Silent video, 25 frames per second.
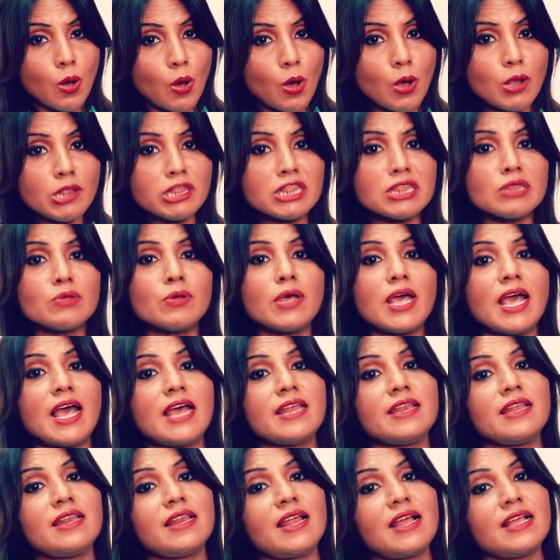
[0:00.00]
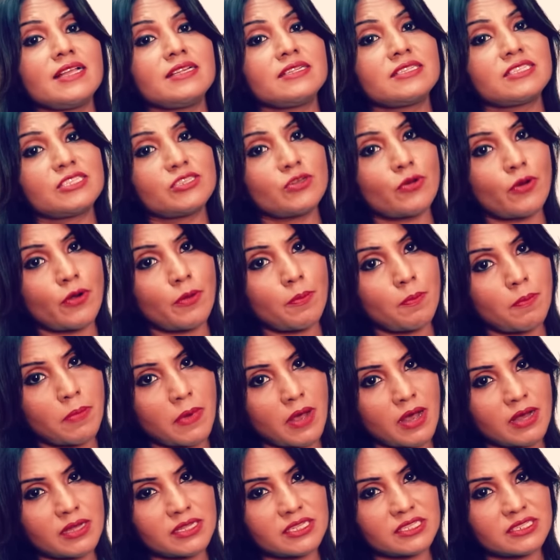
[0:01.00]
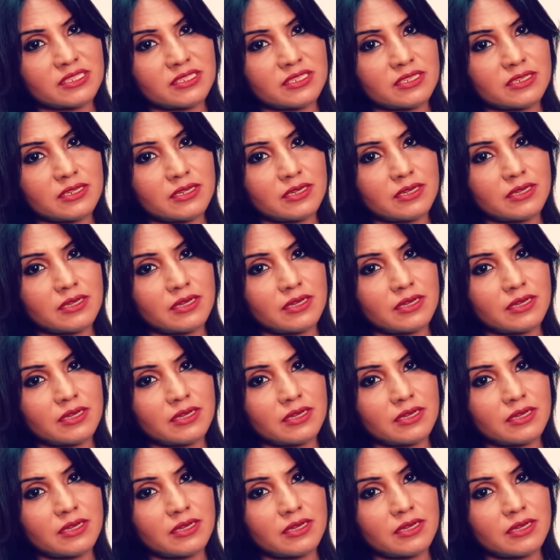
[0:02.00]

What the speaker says: Also, analyze your past.